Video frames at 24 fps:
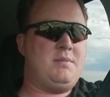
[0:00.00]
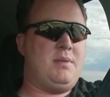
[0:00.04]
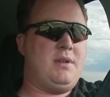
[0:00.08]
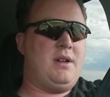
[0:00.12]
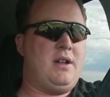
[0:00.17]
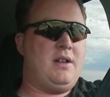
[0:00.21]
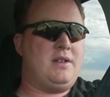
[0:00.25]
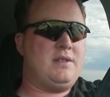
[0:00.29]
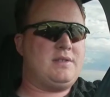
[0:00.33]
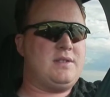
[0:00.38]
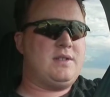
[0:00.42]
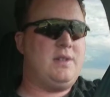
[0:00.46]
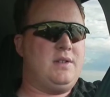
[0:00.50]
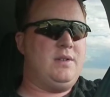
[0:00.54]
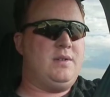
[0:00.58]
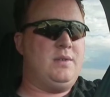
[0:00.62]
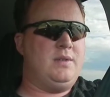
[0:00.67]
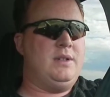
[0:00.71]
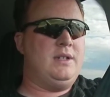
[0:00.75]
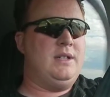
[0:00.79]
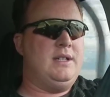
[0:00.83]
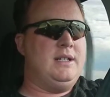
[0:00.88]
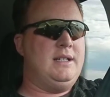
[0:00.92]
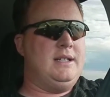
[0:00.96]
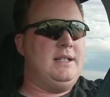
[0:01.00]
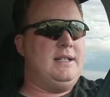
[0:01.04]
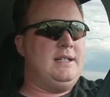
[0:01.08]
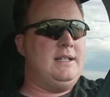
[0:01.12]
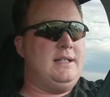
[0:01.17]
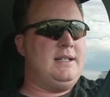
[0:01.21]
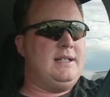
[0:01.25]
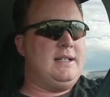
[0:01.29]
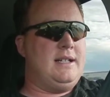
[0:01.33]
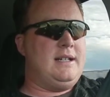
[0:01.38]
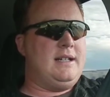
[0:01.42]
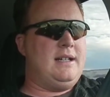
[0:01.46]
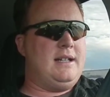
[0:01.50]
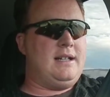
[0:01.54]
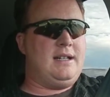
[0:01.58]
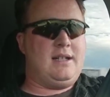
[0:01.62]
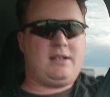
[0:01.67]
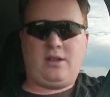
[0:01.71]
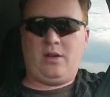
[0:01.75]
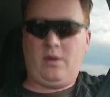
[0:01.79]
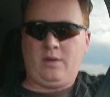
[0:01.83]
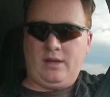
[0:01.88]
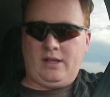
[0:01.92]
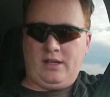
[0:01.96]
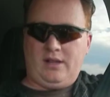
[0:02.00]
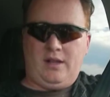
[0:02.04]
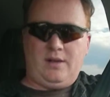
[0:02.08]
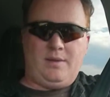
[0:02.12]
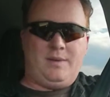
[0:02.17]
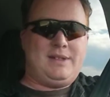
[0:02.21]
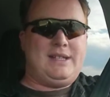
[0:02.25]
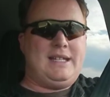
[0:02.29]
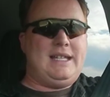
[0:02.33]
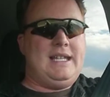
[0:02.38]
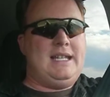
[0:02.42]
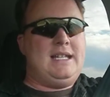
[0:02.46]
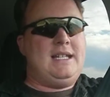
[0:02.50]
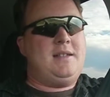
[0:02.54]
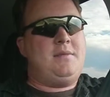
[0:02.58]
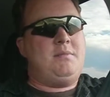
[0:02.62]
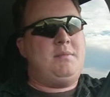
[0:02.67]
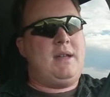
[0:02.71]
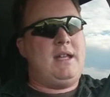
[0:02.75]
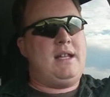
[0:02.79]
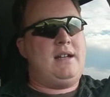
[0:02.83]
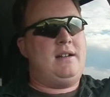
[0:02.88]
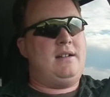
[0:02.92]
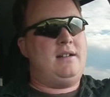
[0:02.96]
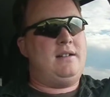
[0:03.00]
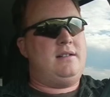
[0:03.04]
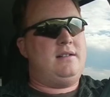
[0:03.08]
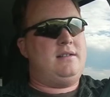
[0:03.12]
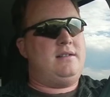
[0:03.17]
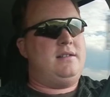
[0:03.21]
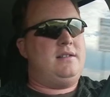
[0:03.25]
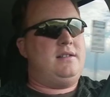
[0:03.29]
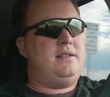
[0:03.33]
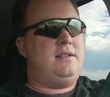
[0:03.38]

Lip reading: But also going on with eating better,